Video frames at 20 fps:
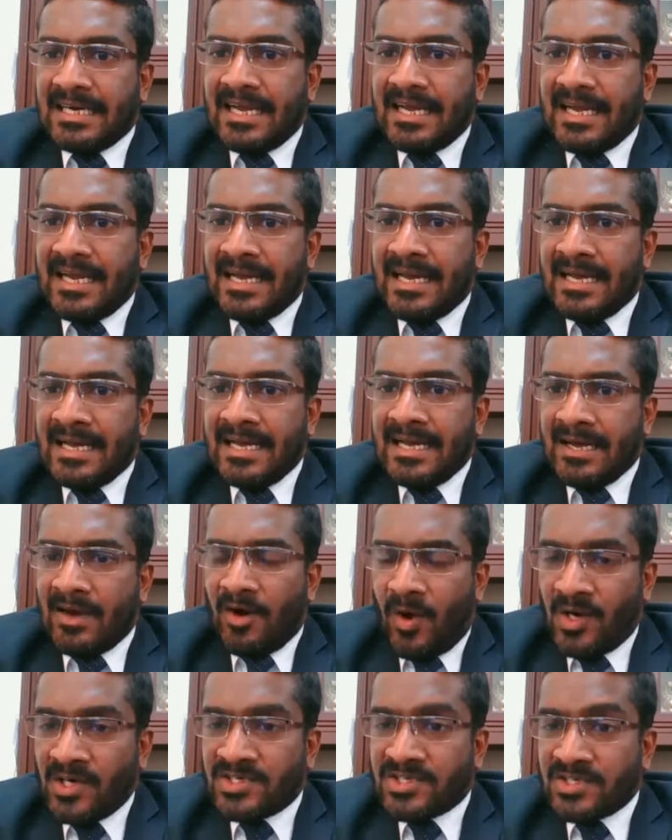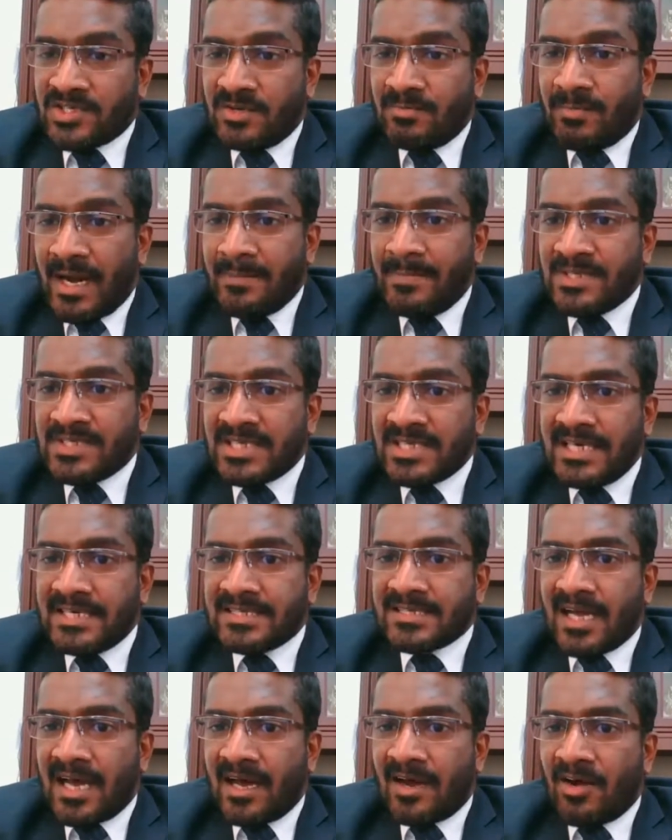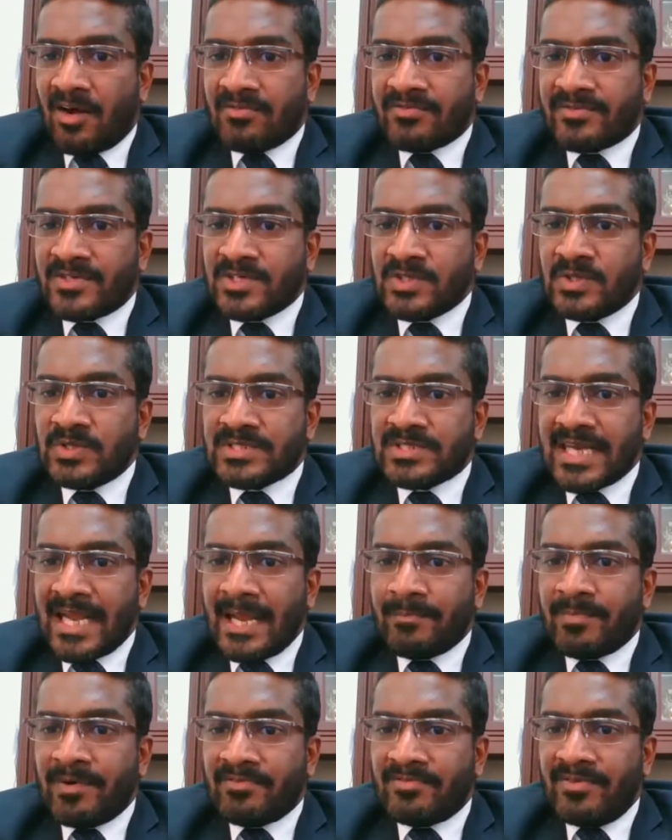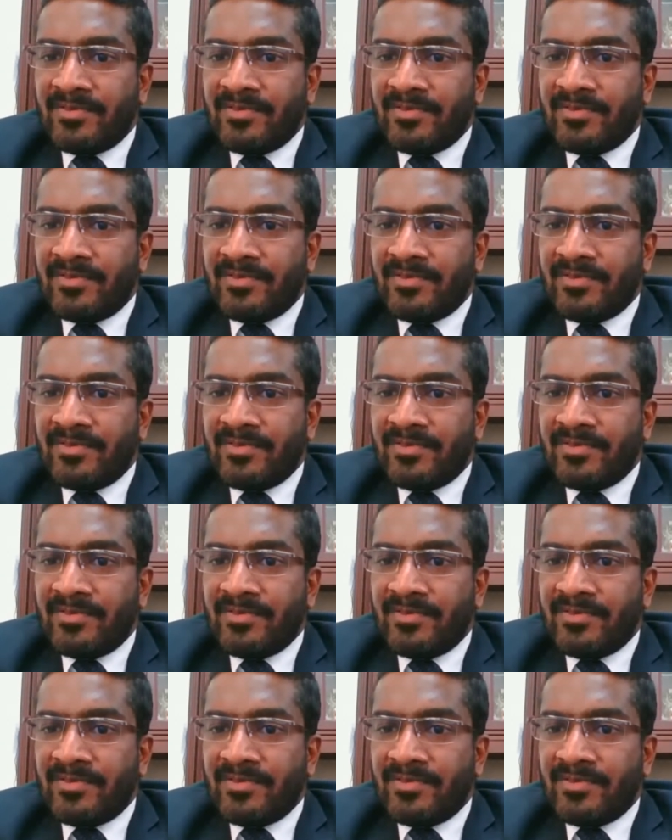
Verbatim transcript: Uh, also, barbiturates are of two type of